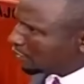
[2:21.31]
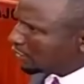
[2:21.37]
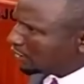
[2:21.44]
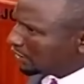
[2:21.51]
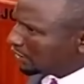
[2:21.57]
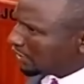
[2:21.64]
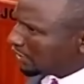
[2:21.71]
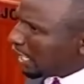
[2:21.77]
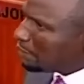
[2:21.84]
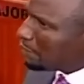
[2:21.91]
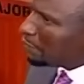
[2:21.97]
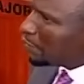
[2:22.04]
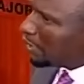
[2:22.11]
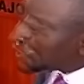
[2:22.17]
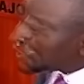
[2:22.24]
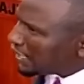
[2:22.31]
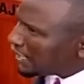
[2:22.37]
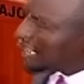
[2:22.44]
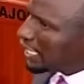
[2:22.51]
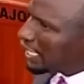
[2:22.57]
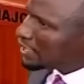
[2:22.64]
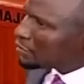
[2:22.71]
thing that people do.
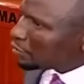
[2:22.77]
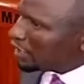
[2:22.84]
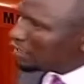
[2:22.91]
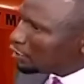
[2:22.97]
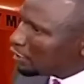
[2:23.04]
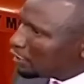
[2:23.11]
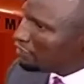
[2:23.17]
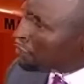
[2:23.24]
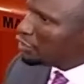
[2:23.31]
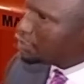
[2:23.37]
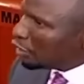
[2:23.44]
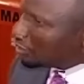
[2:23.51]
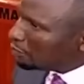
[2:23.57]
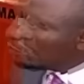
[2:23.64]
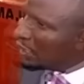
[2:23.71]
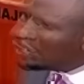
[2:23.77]
Young people are telling